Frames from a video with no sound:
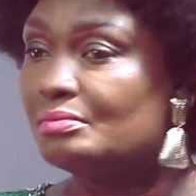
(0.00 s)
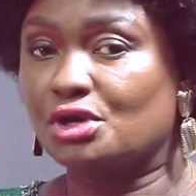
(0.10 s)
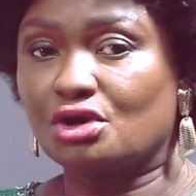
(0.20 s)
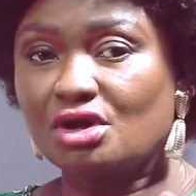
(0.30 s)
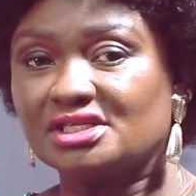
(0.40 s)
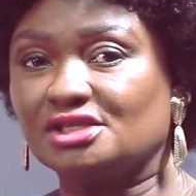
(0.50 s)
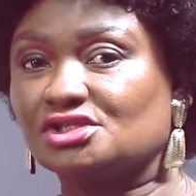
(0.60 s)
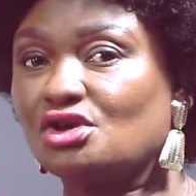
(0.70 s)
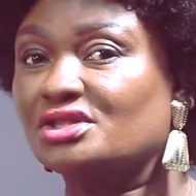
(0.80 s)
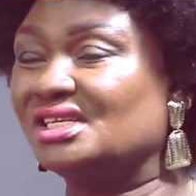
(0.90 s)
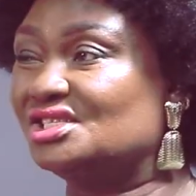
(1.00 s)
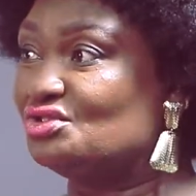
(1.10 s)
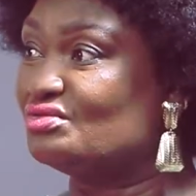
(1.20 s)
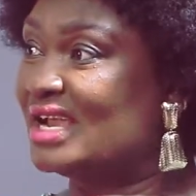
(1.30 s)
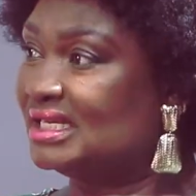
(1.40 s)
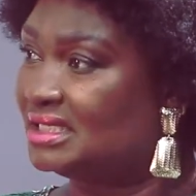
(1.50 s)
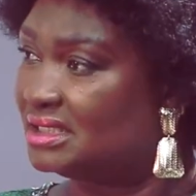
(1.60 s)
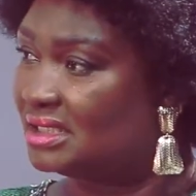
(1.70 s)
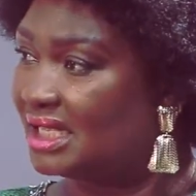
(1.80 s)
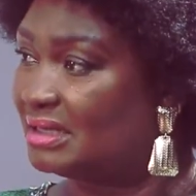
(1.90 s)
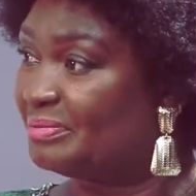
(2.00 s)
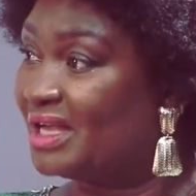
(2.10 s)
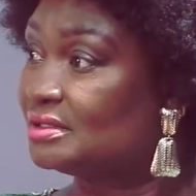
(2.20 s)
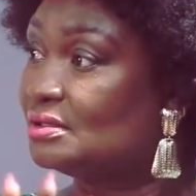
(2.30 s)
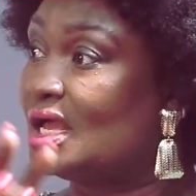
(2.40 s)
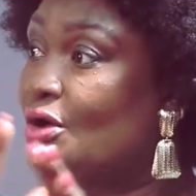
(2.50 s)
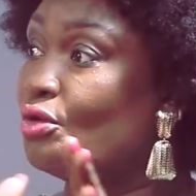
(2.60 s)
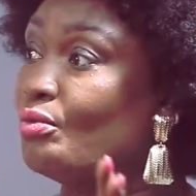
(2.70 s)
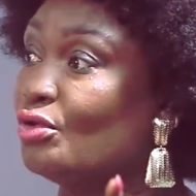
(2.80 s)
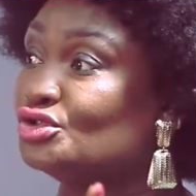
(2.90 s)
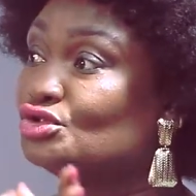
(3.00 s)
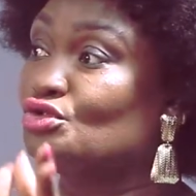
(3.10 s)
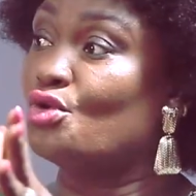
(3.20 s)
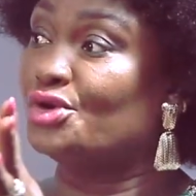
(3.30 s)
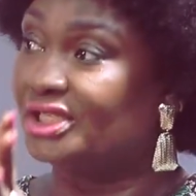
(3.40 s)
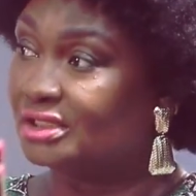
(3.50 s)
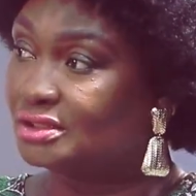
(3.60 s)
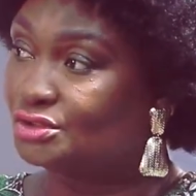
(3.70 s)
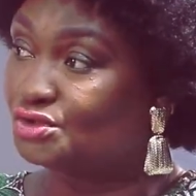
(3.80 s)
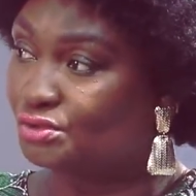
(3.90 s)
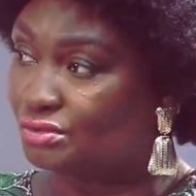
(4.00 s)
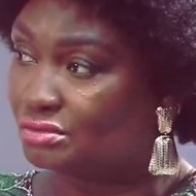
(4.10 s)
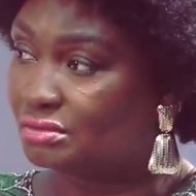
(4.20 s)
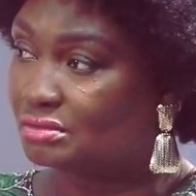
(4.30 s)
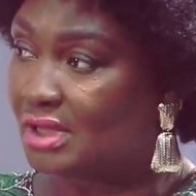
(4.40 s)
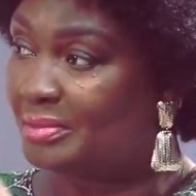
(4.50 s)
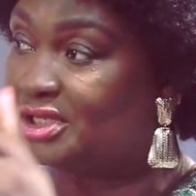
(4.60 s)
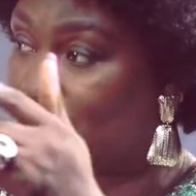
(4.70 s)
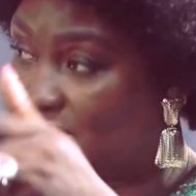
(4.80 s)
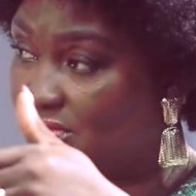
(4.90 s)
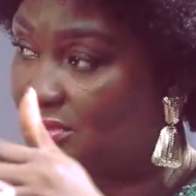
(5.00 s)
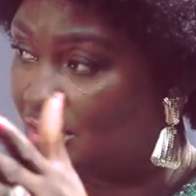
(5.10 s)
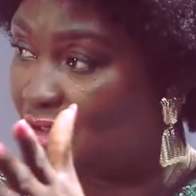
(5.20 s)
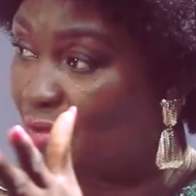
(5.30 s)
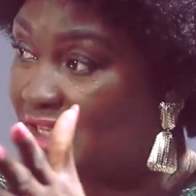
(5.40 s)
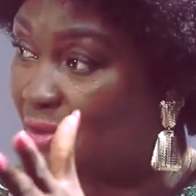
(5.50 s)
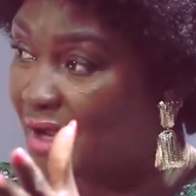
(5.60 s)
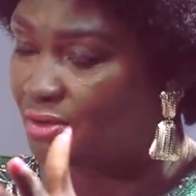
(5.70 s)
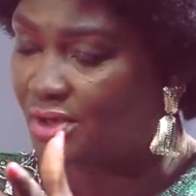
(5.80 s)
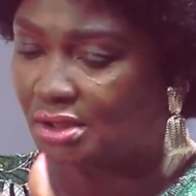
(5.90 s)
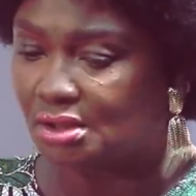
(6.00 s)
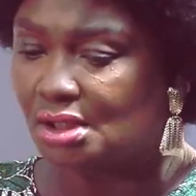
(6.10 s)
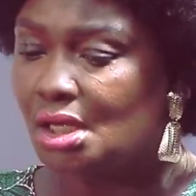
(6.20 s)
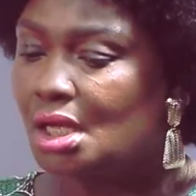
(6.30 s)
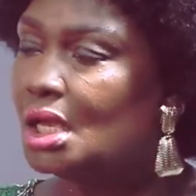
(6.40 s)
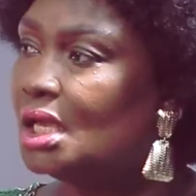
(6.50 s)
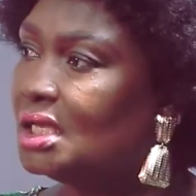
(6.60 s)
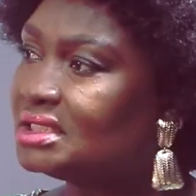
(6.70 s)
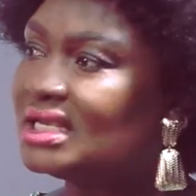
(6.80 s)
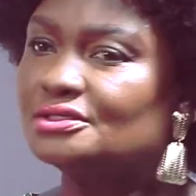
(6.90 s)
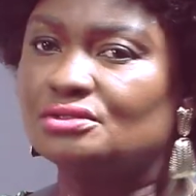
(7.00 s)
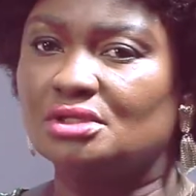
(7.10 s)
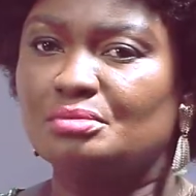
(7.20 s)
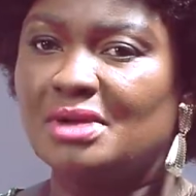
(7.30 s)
Because he saw the trend that a particular home was going to, I mean, the way they were going, he said to the